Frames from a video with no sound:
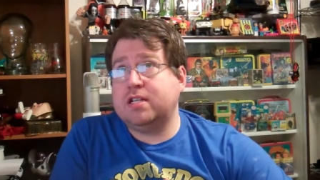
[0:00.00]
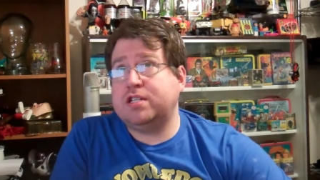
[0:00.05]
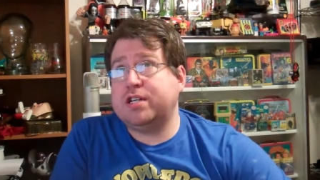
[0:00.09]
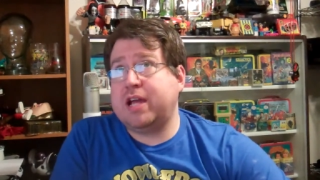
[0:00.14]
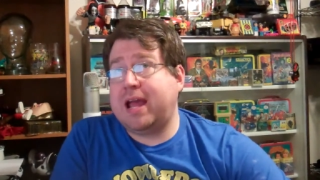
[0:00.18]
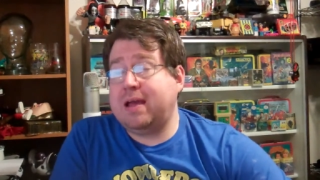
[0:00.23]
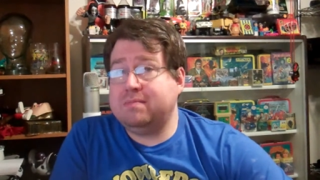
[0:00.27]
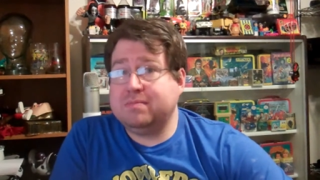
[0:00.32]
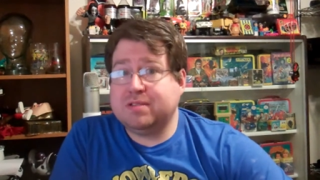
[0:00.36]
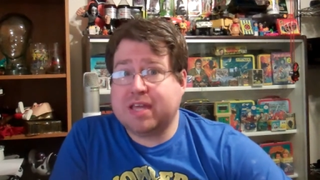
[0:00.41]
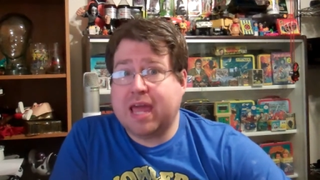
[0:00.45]

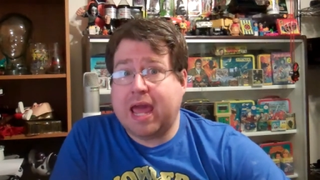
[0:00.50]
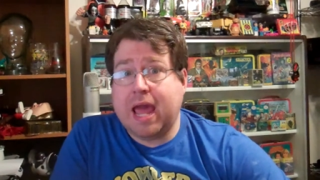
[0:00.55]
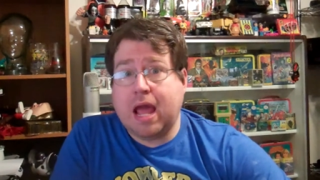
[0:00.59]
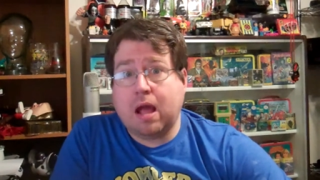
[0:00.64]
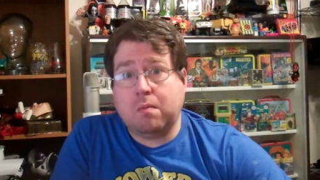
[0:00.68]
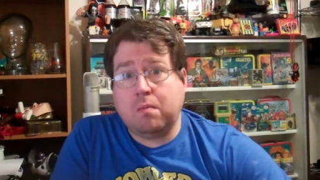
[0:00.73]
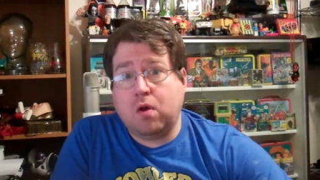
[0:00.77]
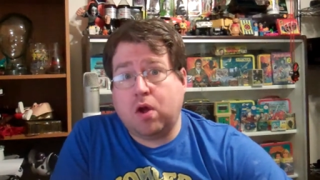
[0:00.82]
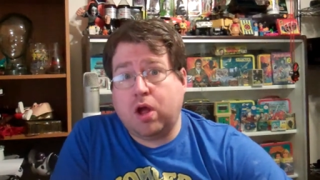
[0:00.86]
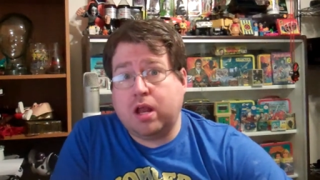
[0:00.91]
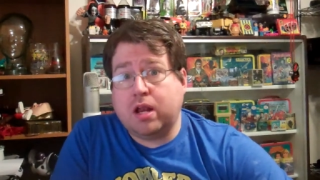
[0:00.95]
James
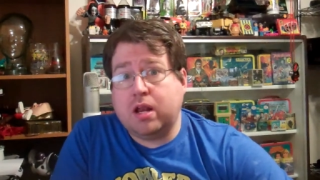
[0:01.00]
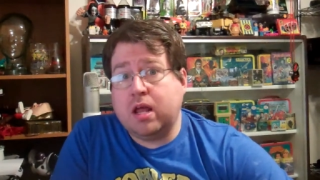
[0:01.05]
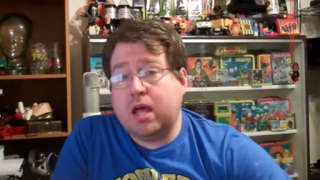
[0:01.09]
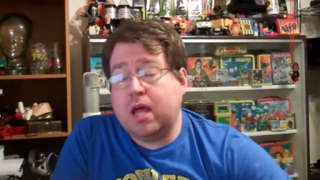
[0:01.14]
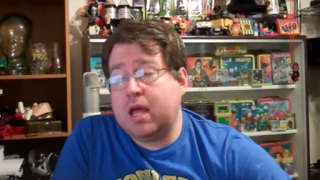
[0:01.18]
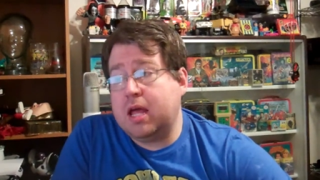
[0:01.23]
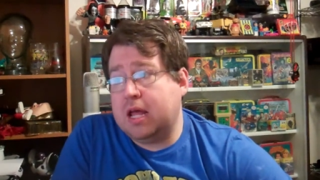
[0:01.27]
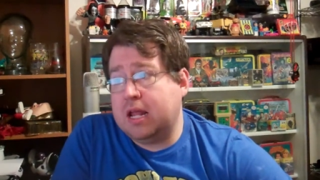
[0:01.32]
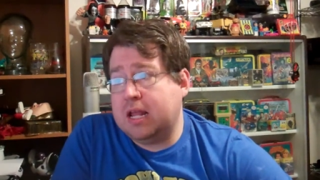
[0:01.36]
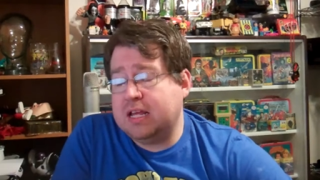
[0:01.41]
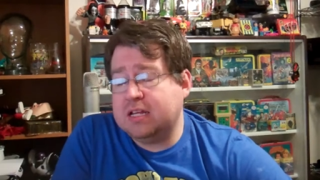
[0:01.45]
Cameron
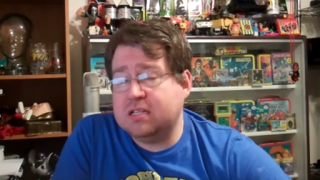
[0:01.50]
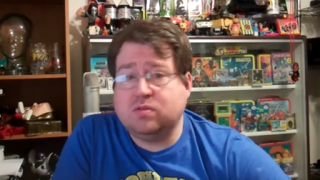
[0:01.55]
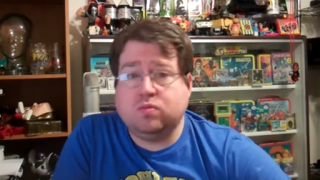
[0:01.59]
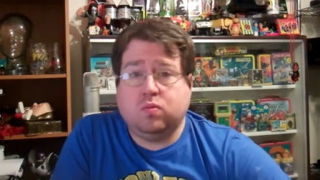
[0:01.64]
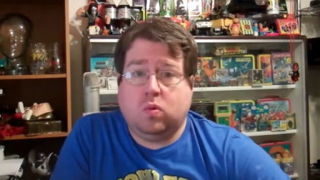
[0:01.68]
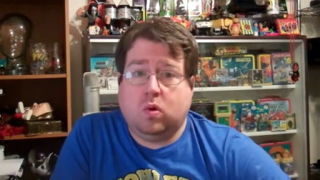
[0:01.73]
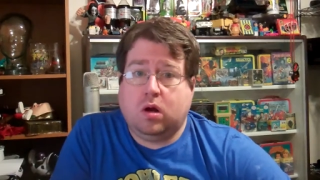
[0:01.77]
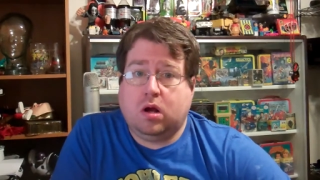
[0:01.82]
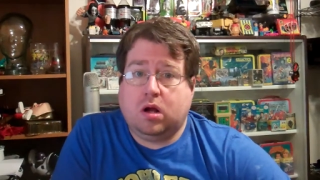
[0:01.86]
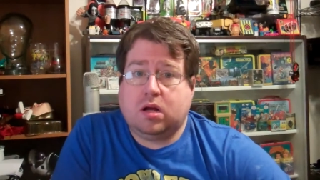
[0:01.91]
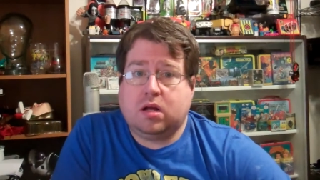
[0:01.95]
and his
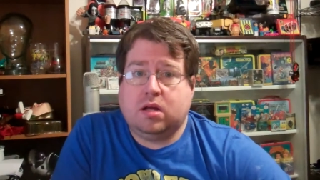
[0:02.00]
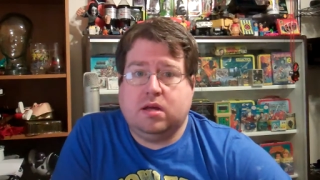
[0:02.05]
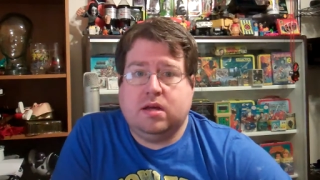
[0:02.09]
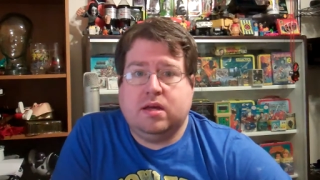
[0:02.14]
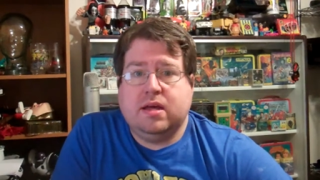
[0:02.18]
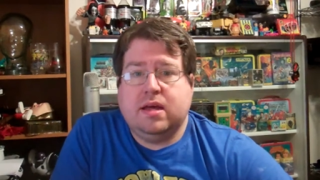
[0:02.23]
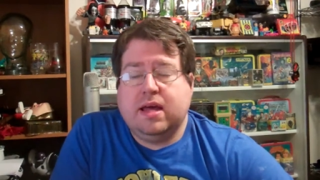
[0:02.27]
work.